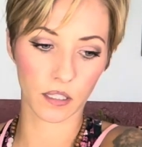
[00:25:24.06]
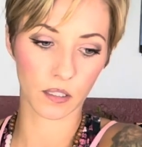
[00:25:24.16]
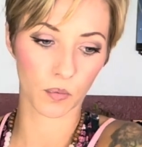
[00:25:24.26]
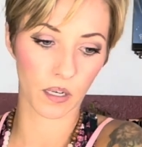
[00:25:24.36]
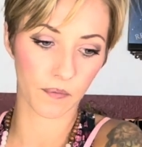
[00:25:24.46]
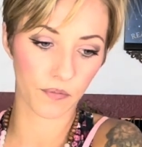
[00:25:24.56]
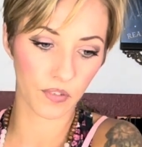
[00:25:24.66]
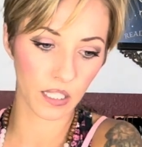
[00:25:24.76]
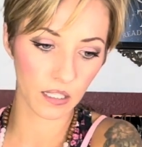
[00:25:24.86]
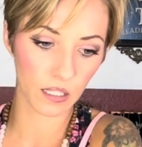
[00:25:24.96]
is what I'm
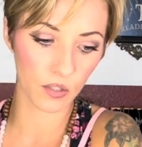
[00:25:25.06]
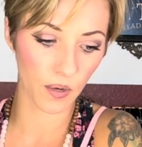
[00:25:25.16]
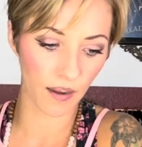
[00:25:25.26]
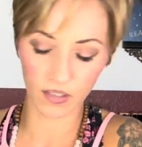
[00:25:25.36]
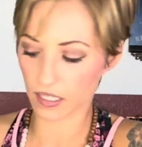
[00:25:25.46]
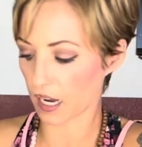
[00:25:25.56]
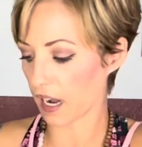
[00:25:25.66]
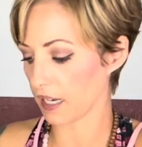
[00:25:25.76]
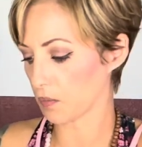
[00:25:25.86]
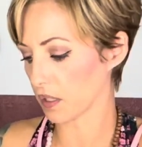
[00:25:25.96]
feeling. You have a
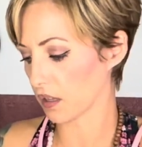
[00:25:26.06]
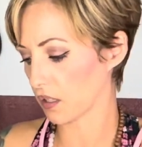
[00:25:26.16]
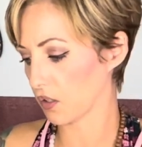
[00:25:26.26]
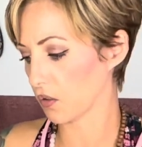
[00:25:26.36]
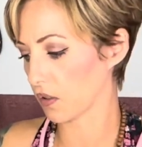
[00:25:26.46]
guide with you.